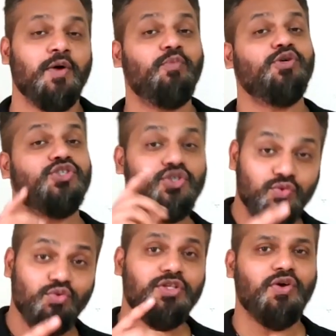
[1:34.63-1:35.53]
puts
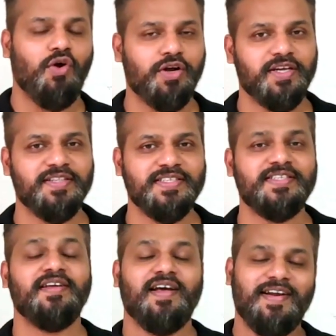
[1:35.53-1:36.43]
you, the
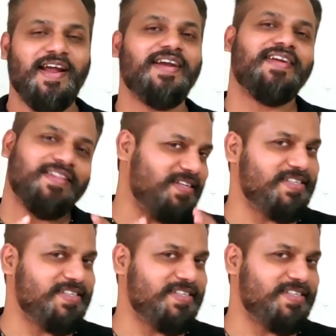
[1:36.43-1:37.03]
audience, right at the